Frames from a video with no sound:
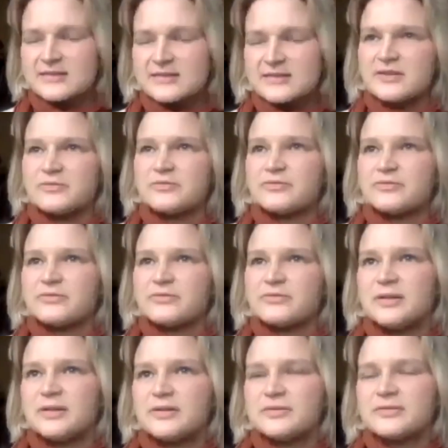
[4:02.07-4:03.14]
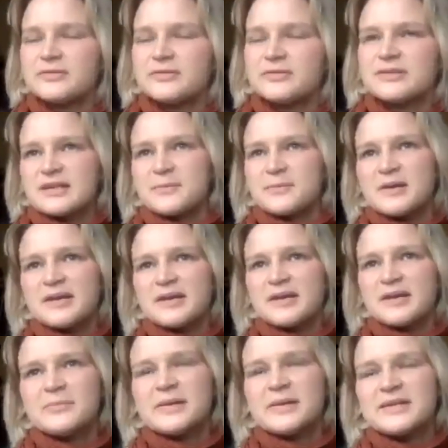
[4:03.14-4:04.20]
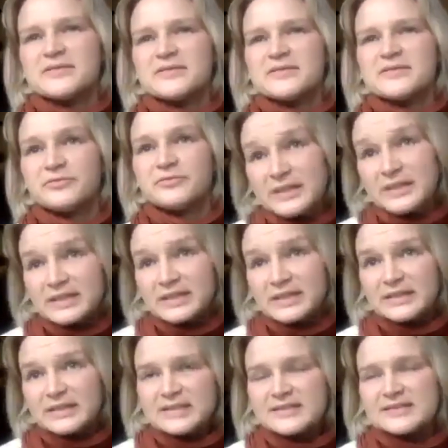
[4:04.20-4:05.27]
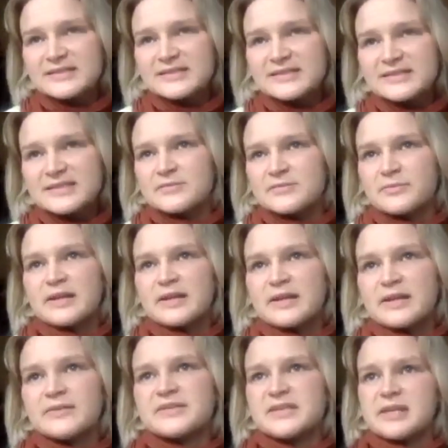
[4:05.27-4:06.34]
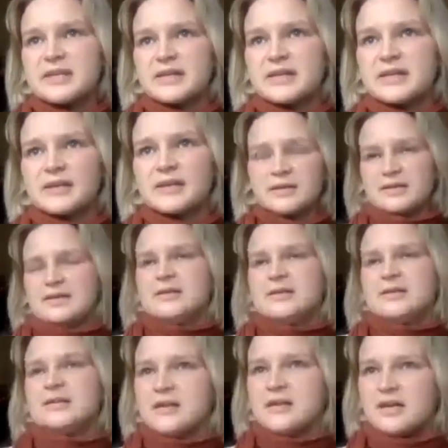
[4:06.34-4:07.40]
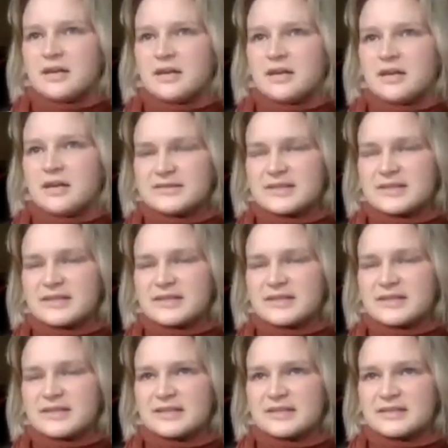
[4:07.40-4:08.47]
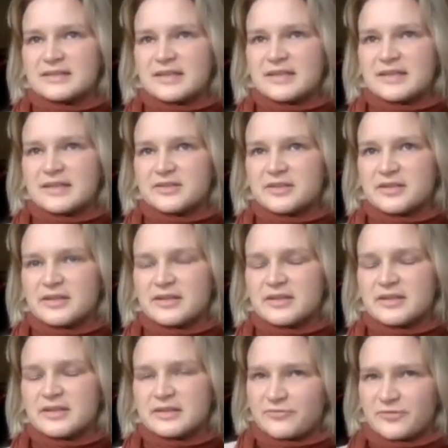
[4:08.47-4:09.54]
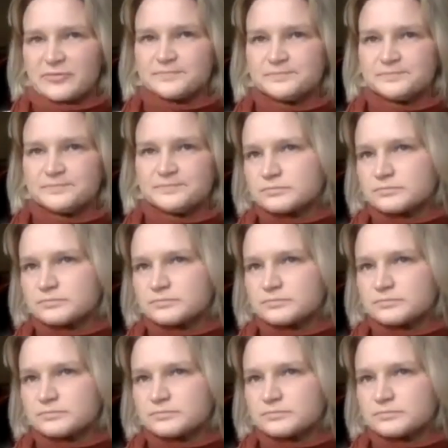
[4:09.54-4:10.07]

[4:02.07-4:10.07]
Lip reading: So the world as archipelago metaphor, for me at least, is a way of seeing our interconnected nature in a different,